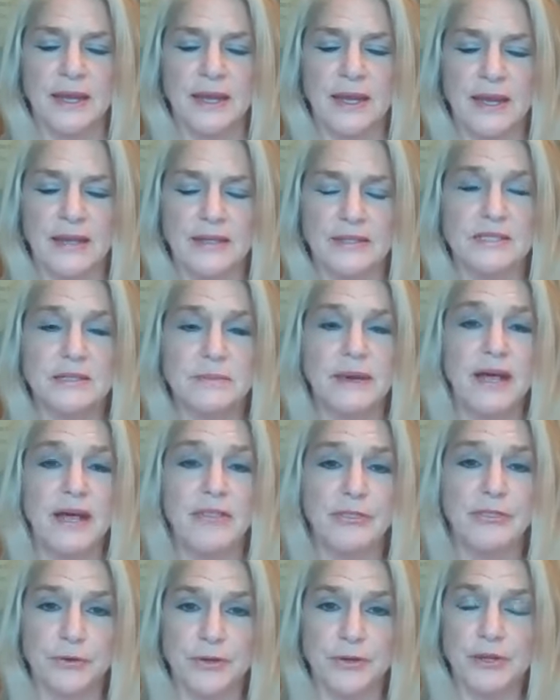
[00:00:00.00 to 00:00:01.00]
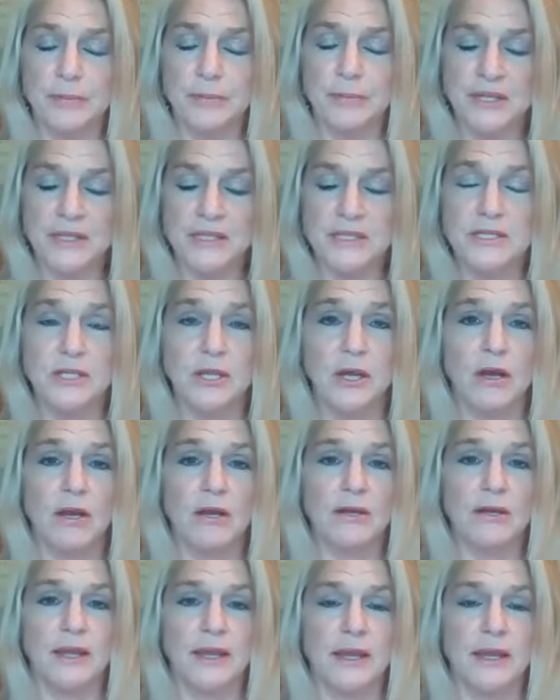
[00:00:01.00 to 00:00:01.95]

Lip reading: And it's about 30 minutes long,